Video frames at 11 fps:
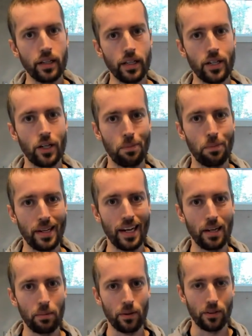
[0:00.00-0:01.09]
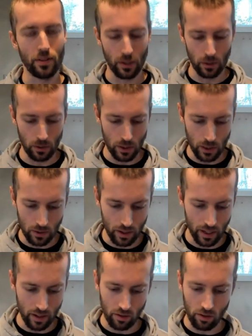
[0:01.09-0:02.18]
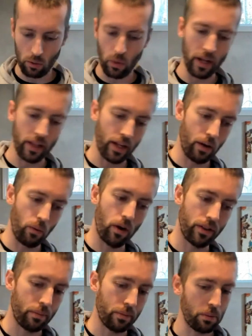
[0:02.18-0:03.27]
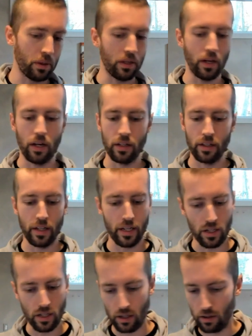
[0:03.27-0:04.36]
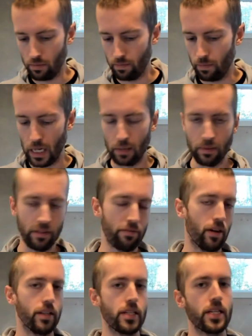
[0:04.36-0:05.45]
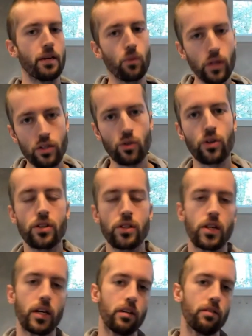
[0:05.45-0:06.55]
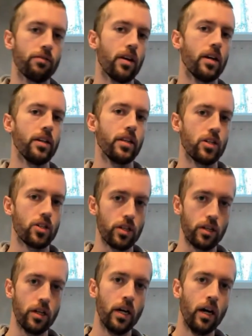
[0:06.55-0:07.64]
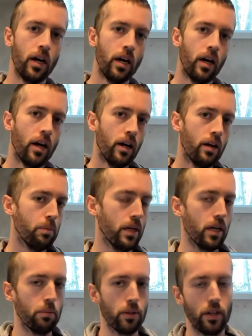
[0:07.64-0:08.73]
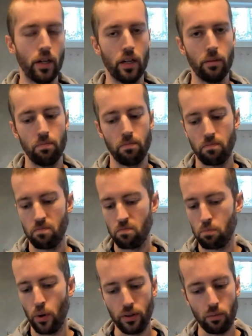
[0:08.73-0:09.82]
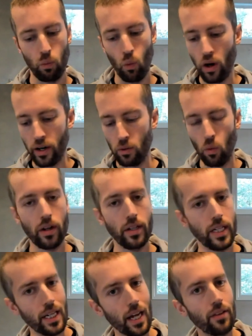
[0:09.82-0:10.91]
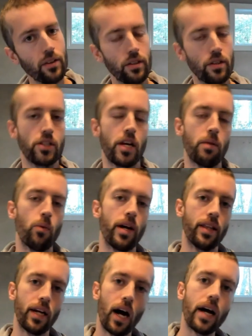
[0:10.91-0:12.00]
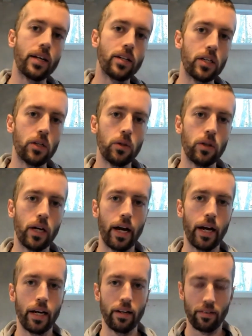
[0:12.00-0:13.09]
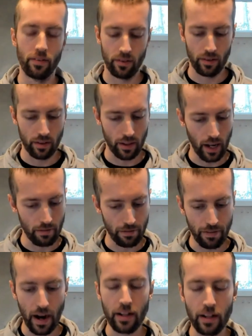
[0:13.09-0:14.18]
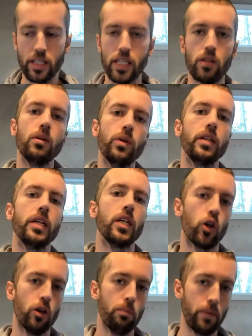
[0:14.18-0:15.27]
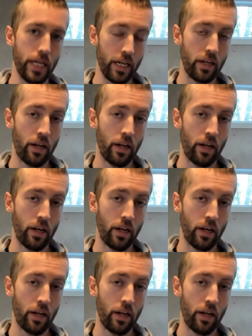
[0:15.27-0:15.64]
They should be able to do things the way that I want them to be done. They should be able to find the same resources I can find. They should be able to put one and one together in the same way that I do. And that fallacy really hurt me.